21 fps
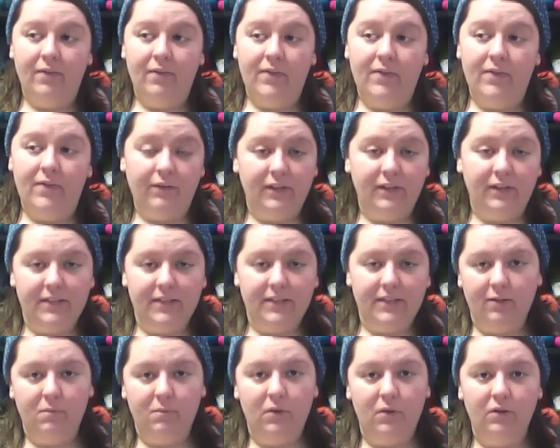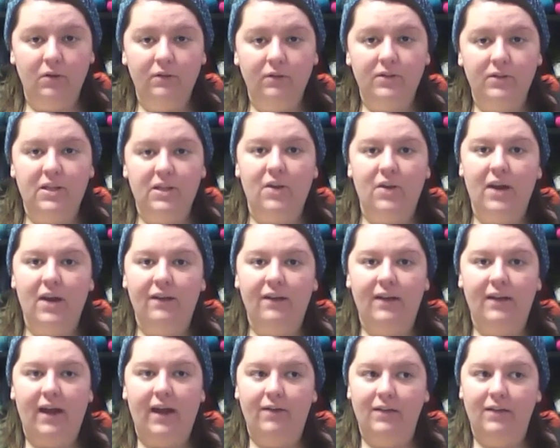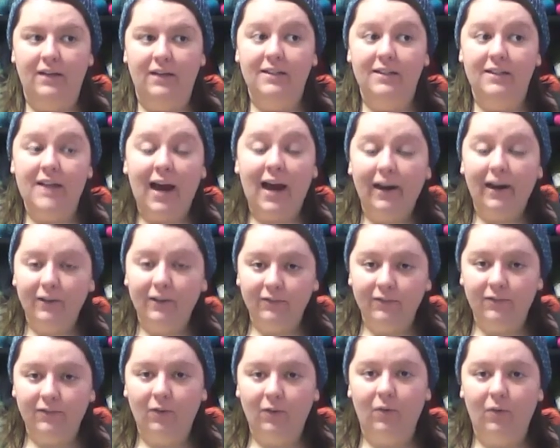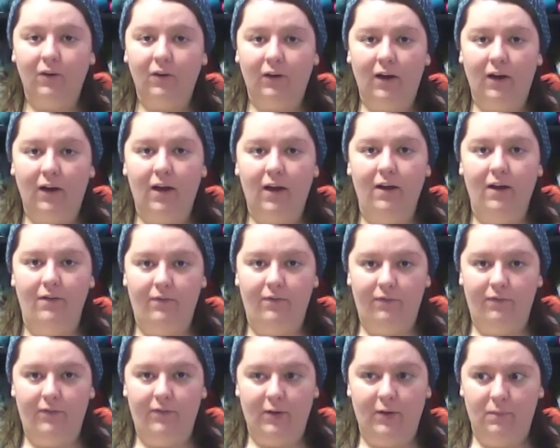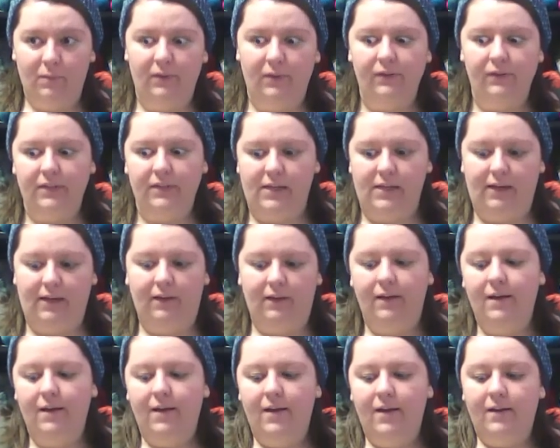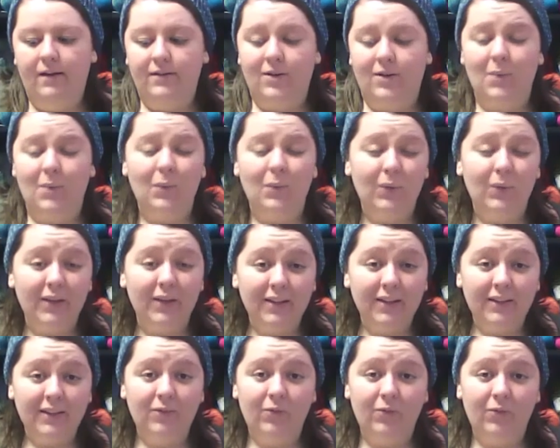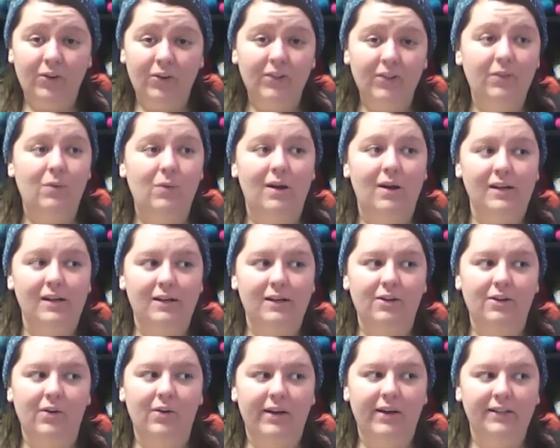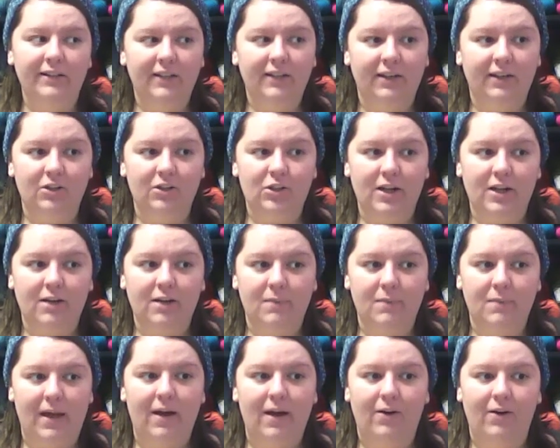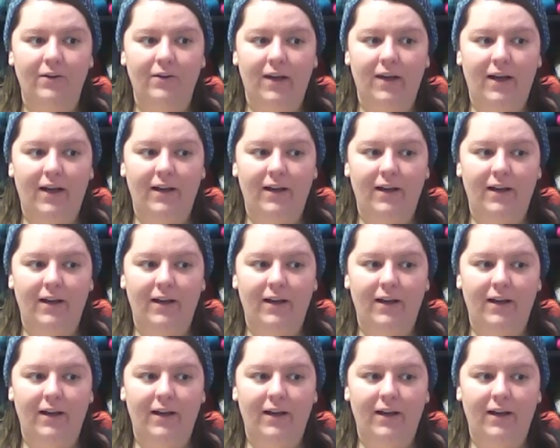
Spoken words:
That retailer moved, so now they have the entire floor of their building. So I'm really, really wanting to go out there and check them out.